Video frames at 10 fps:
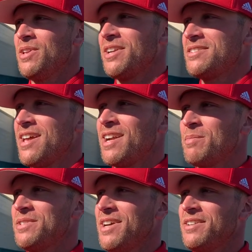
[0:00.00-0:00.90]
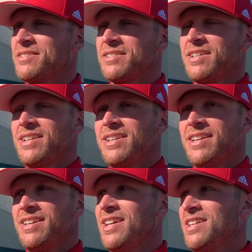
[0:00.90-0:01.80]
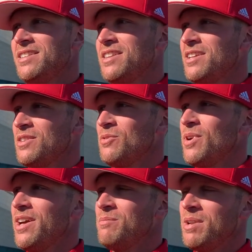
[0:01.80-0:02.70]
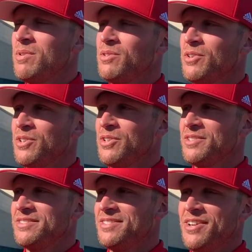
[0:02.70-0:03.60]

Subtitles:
like a sack of potatoes, and I didn't think that red made me look good.